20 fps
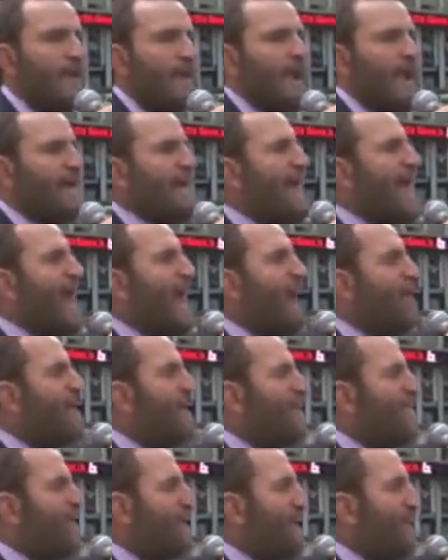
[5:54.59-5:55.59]
And now
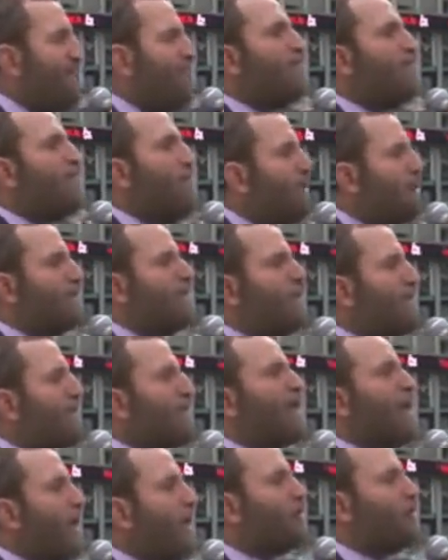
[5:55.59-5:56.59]
even Muslim
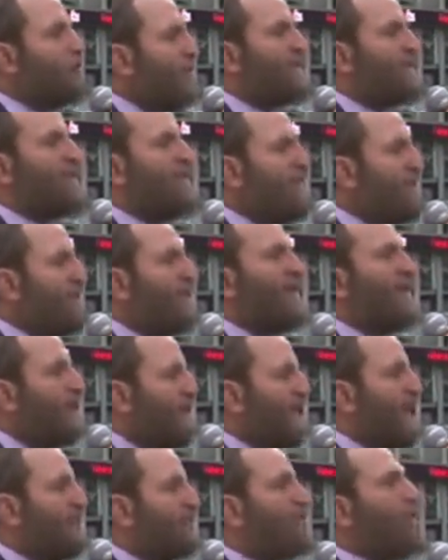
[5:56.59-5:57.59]
countries in the
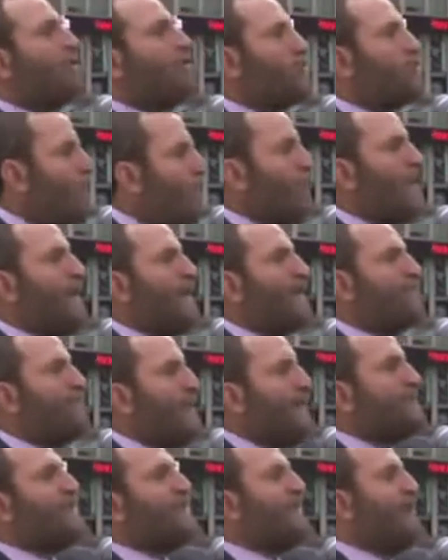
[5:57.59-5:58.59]
Middle East are joining
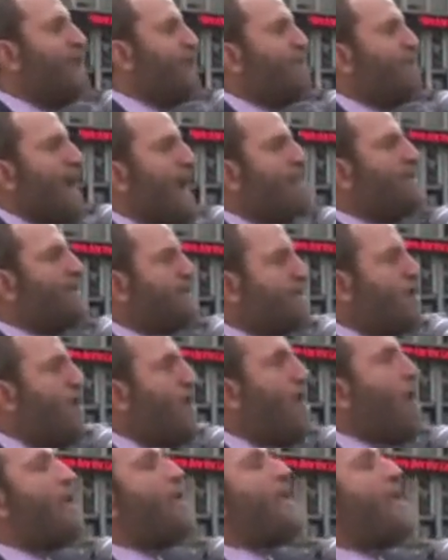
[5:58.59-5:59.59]
President Obama's
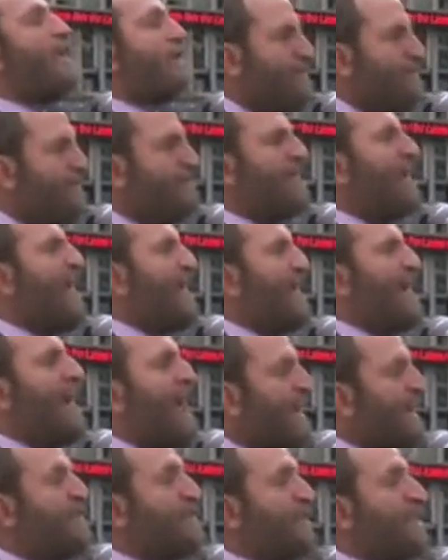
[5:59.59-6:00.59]
call to fight
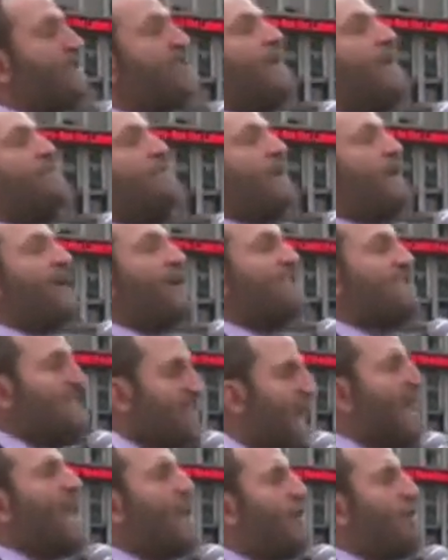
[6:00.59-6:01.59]
ISIS because
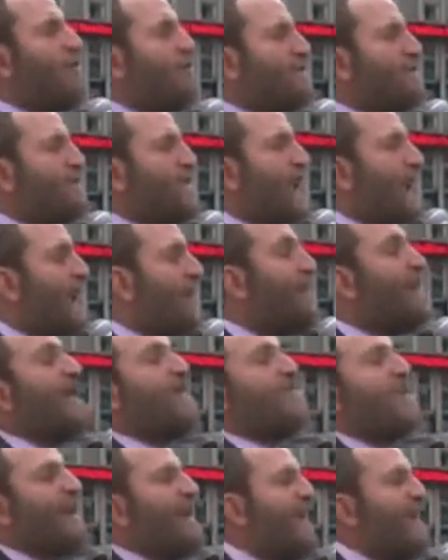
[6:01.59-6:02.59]
they understand
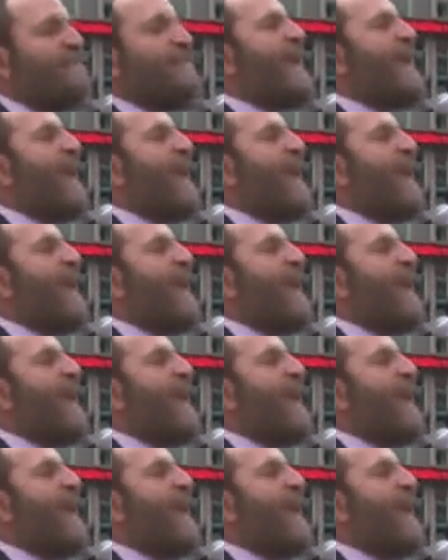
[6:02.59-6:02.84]
that even